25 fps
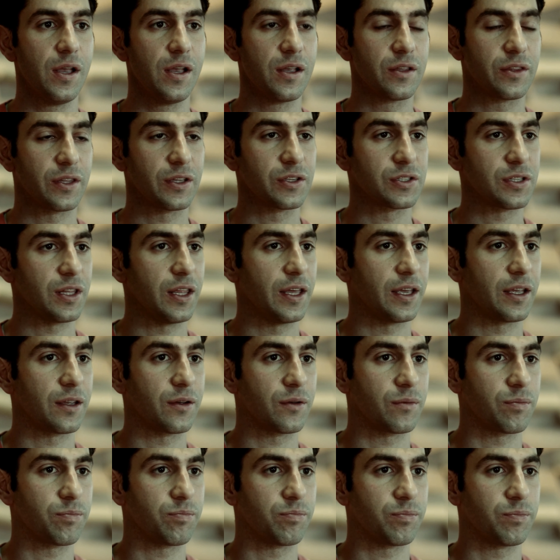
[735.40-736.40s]
Things like
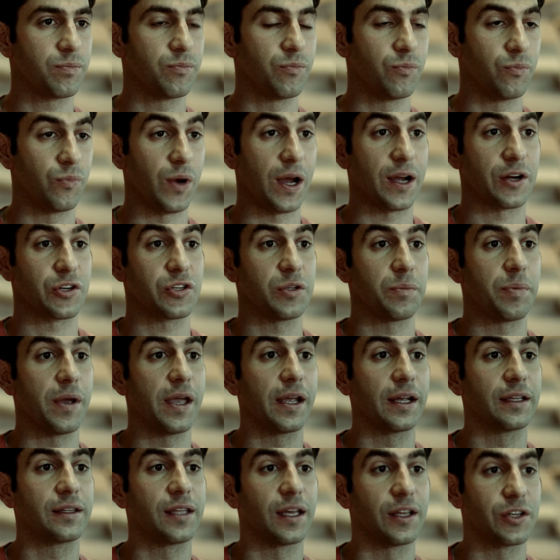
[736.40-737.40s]
actually
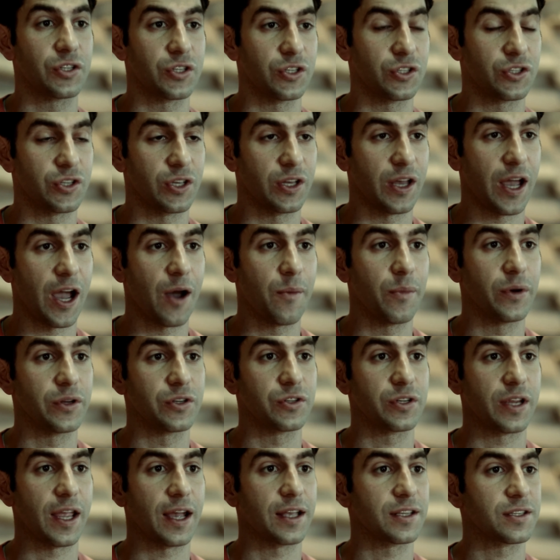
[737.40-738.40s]
paying attention to how
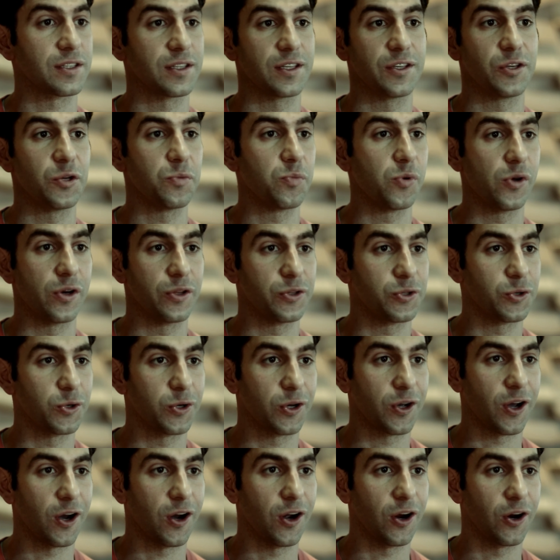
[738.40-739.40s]
much gasoline you put into a
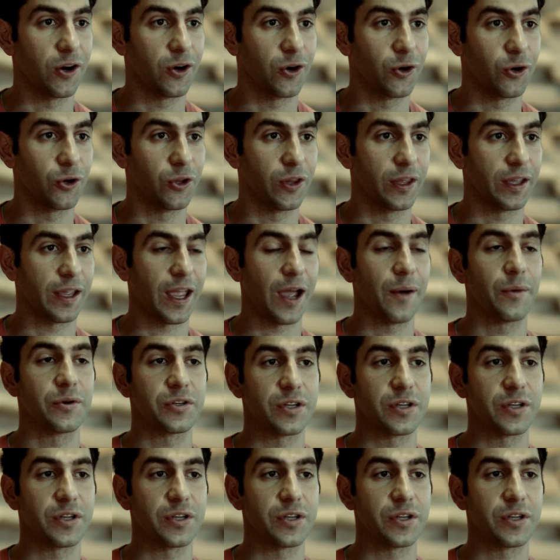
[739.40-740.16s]
car, or like how much